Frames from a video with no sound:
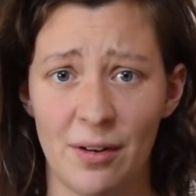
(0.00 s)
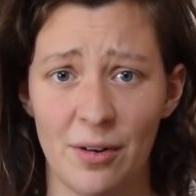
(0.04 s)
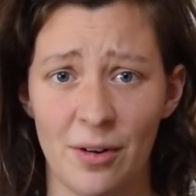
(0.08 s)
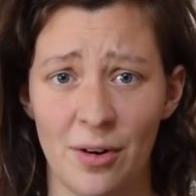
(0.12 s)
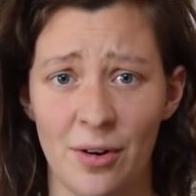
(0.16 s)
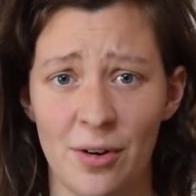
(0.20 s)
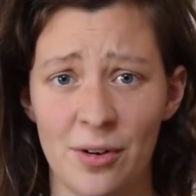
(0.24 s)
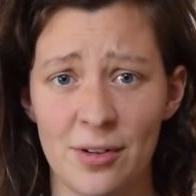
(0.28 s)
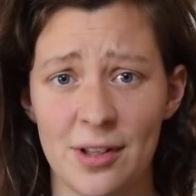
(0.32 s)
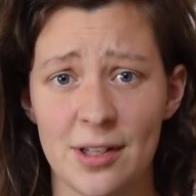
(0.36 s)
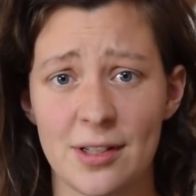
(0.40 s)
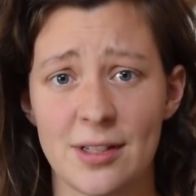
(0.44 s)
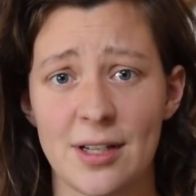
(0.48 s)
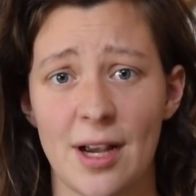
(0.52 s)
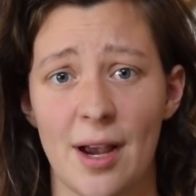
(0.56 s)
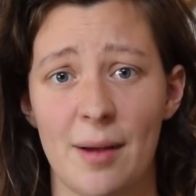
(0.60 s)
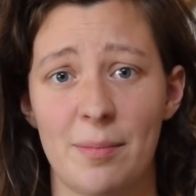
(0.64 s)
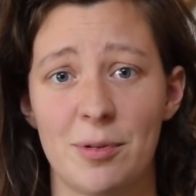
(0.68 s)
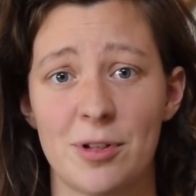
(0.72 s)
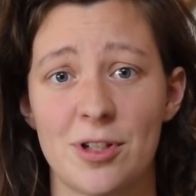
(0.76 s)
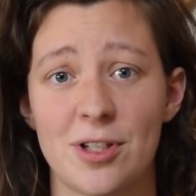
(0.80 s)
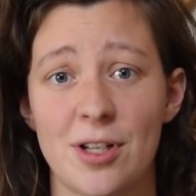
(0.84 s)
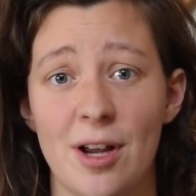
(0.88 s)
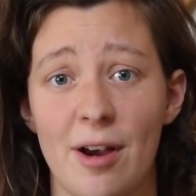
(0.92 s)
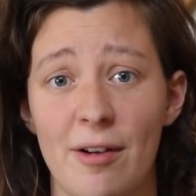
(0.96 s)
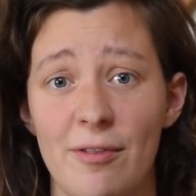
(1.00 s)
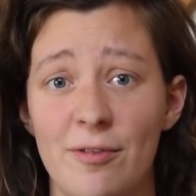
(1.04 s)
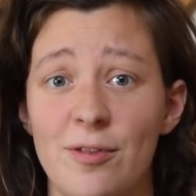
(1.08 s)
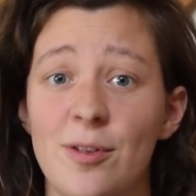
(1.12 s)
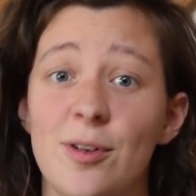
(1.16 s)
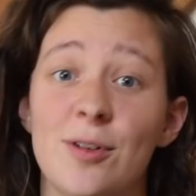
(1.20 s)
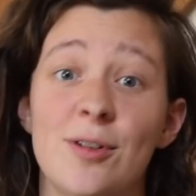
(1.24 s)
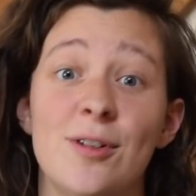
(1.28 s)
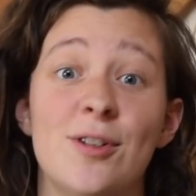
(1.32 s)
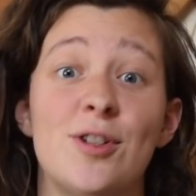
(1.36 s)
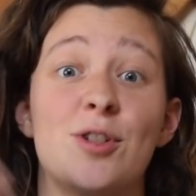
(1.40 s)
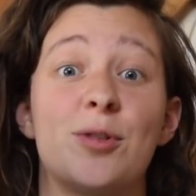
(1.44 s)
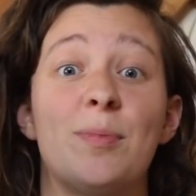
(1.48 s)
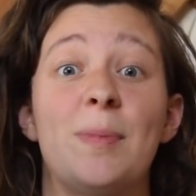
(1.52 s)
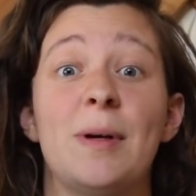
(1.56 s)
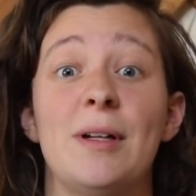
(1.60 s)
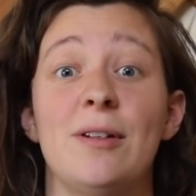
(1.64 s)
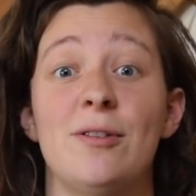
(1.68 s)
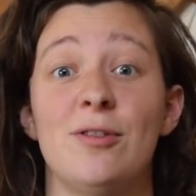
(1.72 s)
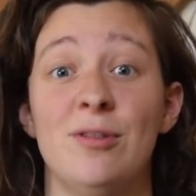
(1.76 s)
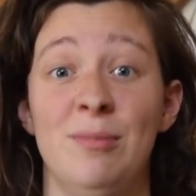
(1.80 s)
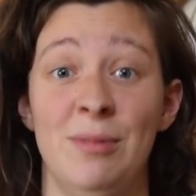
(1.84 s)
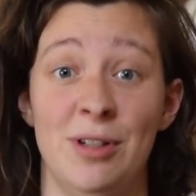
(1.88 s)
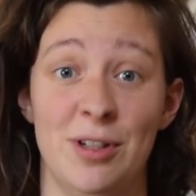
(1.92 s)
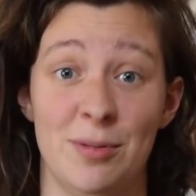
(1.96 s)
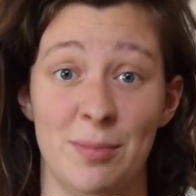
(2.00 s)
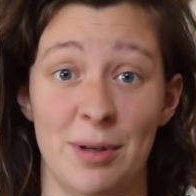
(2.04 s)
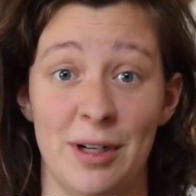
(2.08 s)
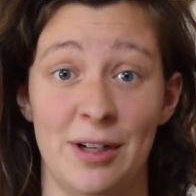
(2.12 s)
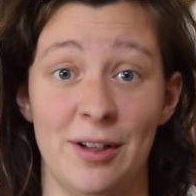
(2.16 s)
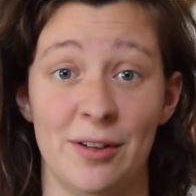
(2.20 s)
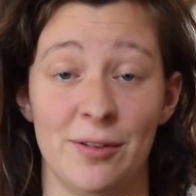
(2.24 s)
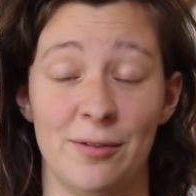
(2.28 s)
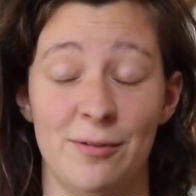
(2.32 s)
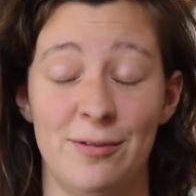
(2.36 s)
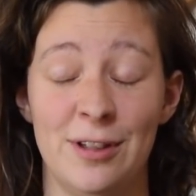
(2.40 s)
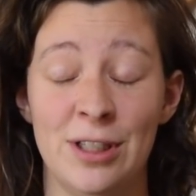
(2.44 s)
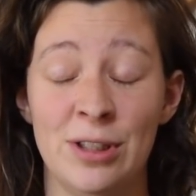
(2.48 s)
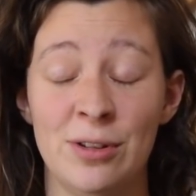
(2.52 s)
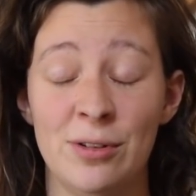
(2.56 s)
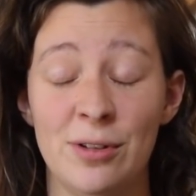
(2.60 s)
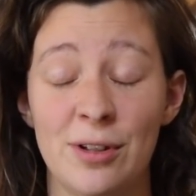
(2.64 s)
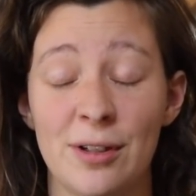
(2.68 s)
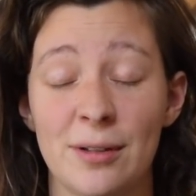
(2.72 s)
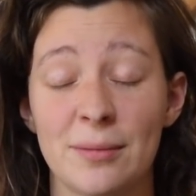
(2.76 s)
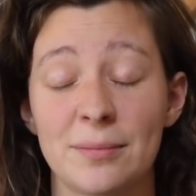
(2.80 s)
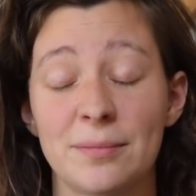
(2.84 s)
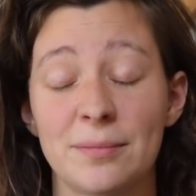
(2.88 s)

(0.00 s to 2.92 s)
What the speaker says: all that type of stuff. Spend too much money on food.